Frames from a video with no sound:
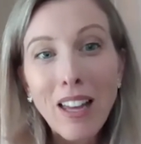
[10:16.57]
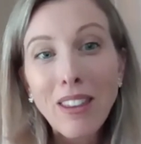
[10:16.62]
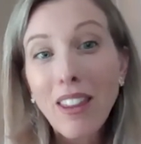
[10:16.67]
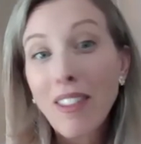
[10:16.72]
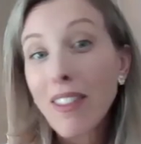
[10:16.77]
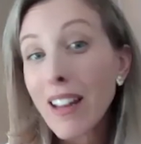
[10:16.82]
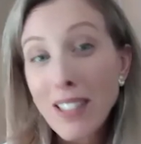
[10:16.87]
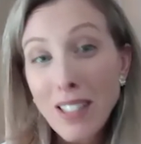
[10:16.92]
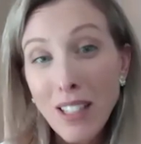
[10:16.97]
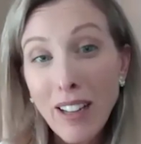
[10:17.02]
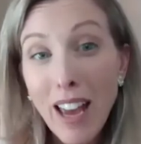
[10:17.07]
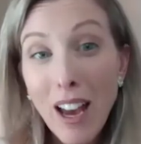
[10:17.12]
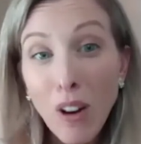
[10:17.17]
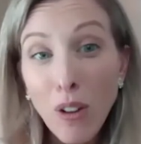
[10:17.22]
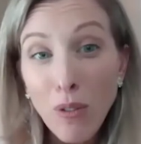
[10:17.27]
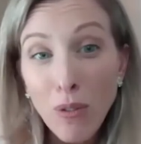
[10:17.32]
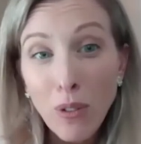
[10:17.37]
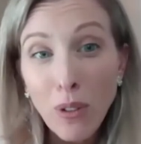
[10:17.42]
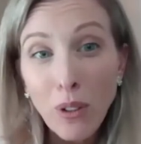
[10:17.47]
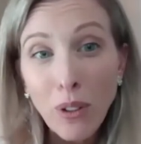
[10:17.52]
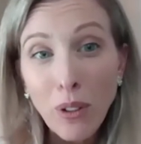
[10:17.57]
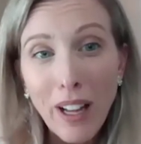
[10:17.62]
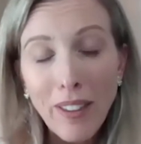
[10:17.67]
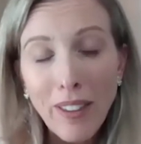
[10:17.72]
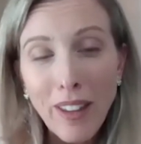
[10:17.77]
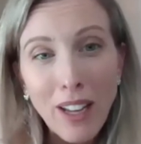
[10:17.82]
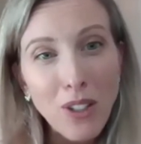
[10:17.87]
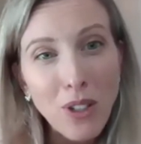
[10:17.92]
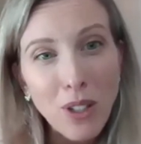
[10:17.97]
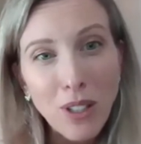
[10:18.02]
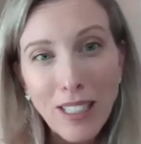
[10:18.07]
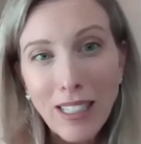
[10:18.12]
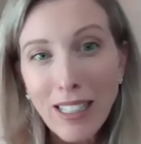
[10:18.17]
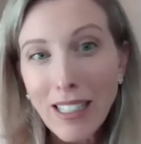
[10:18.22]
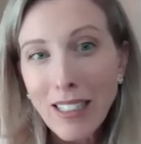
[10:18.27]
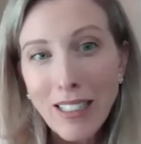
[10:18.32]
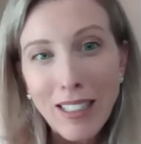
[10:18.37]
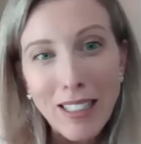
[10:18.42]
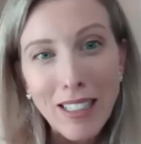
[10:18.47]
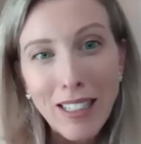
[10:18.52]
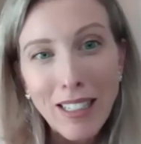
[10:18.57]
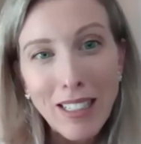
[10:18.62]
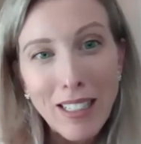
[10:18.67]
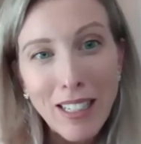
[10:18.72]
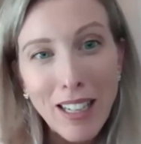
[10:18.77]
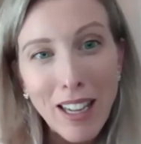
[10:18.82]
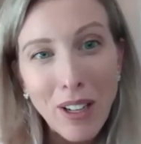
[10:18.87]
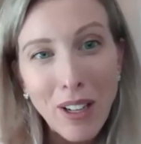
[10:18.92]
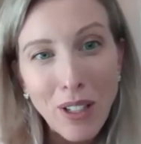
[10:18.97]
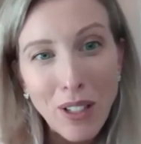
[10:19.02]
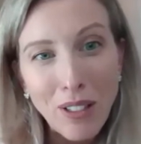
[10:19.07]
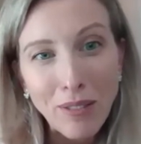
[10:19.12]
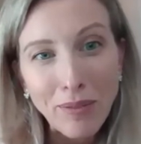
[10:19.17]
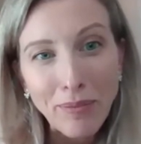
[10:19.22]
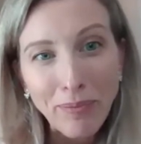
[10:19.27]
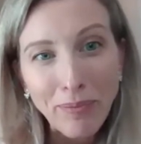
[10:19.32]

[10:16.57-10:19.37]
then that's unhelpful and that just leads to litigation.